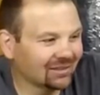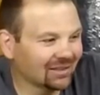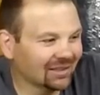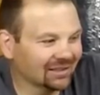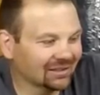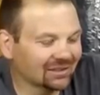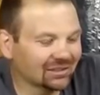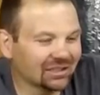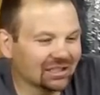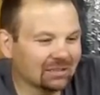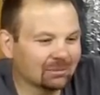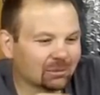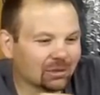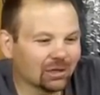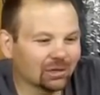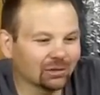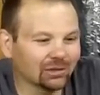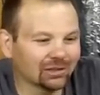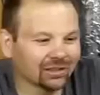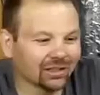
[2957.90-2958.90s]
steam
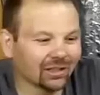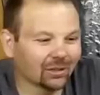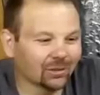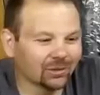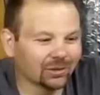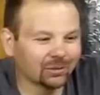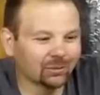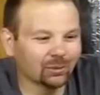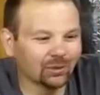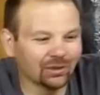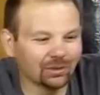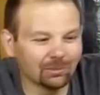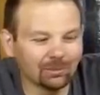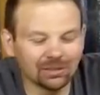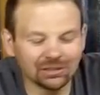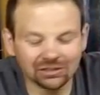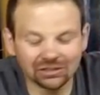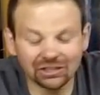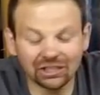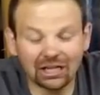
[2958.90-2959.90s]
rolling going with a
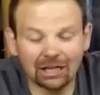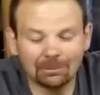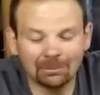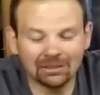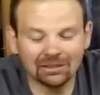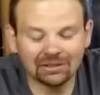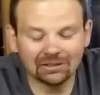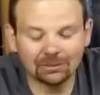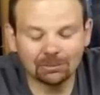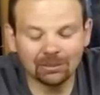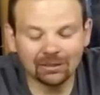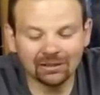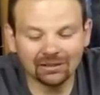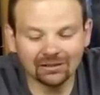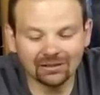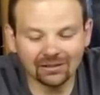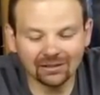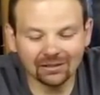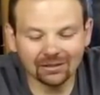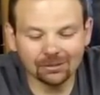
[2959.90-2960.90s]
bunch of comments. But
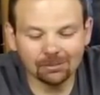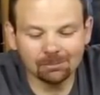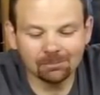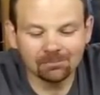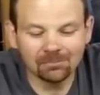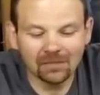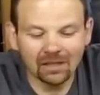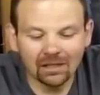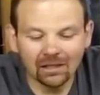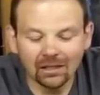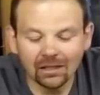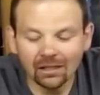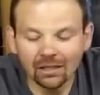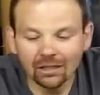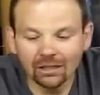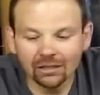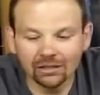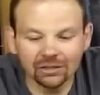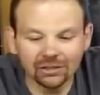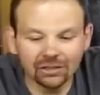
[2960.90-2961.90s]

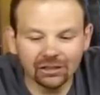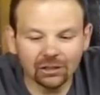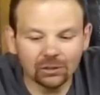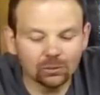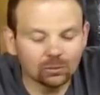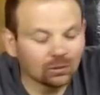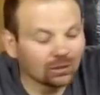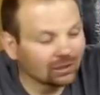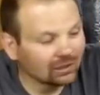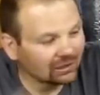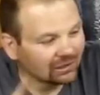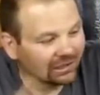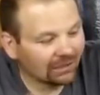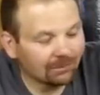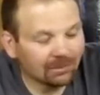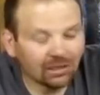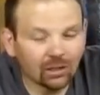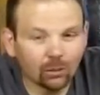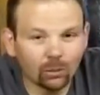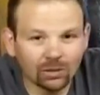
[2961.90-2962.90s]
you know, let
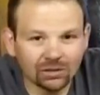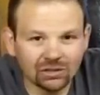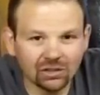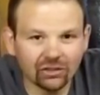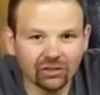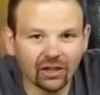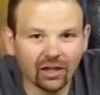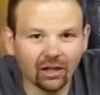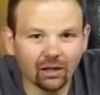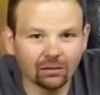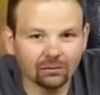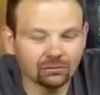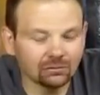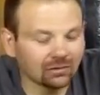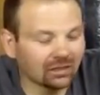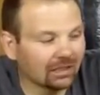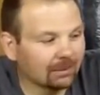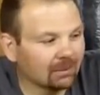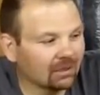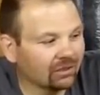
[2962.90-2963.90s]
me know what you thought.
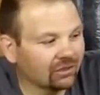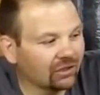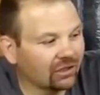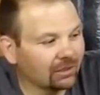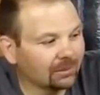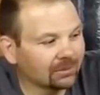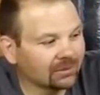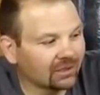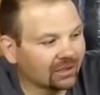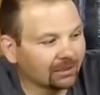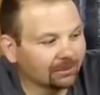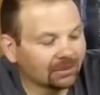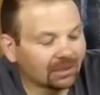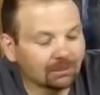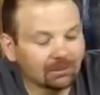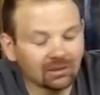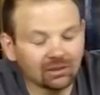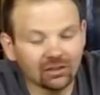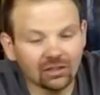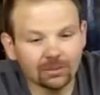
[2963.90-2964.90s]
Give me a thumbs up, give
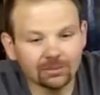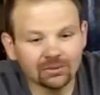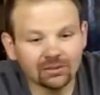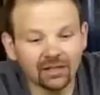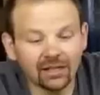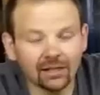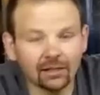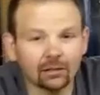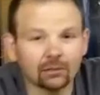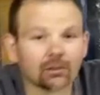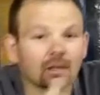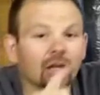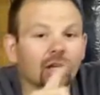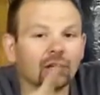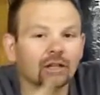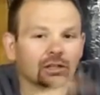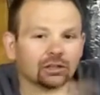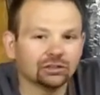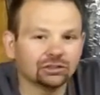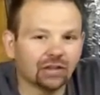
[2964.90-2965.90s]
me a thumbs down,
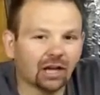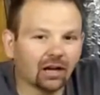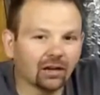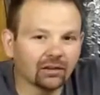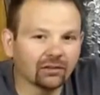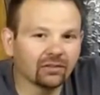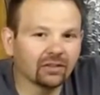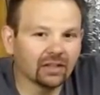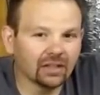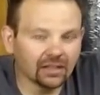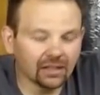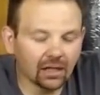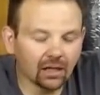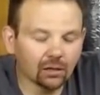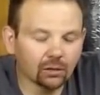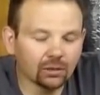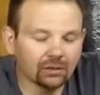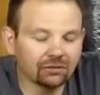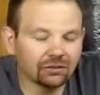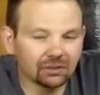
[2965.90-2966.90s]
share the
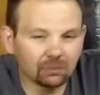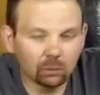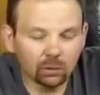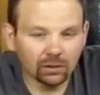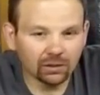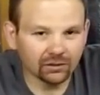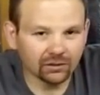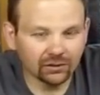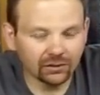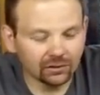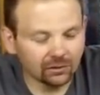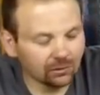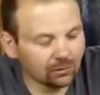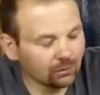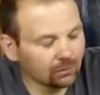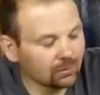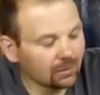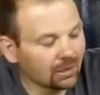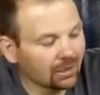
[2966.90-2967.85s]
video if you want to.